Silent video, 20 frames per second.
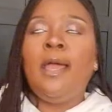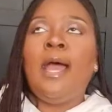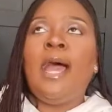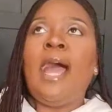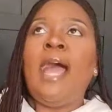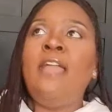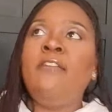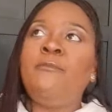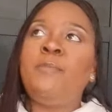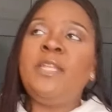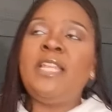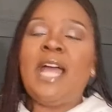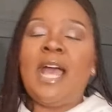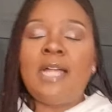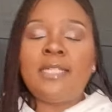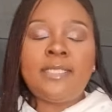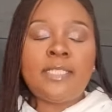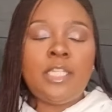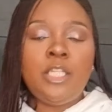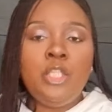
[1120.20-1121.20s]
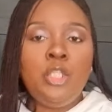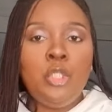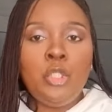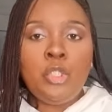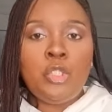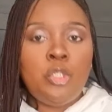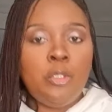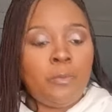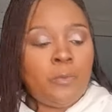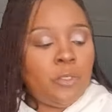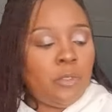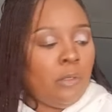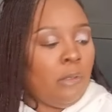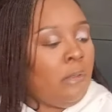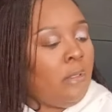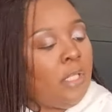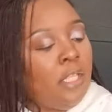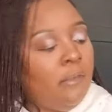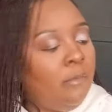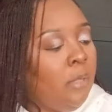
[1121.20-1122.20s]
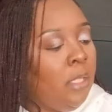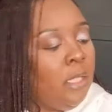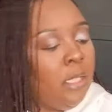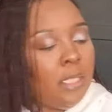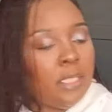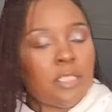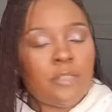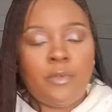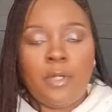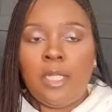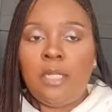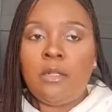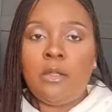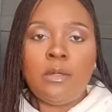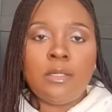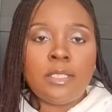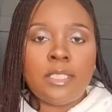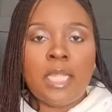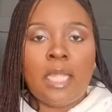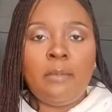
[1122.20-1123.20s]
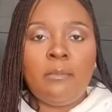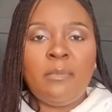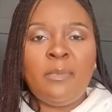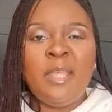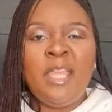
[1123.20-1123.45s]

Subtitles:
I've been asking YouTube to give me this for a long time,